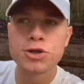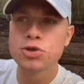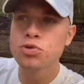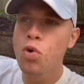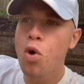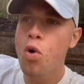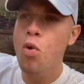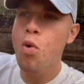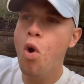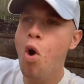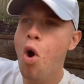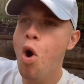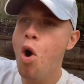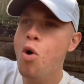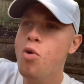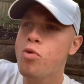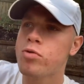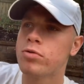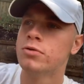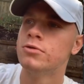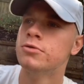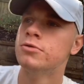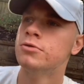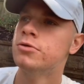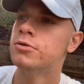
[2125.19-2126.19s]
Woo woo!
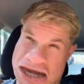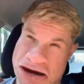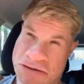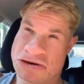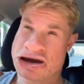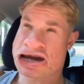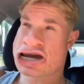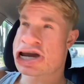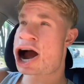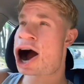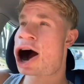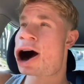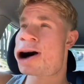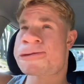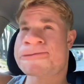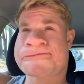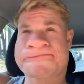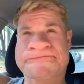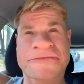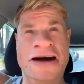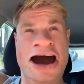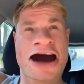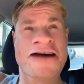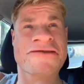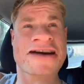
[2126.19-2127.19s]
Here we go.
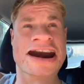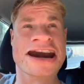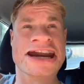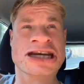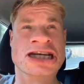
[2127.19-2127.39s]
Already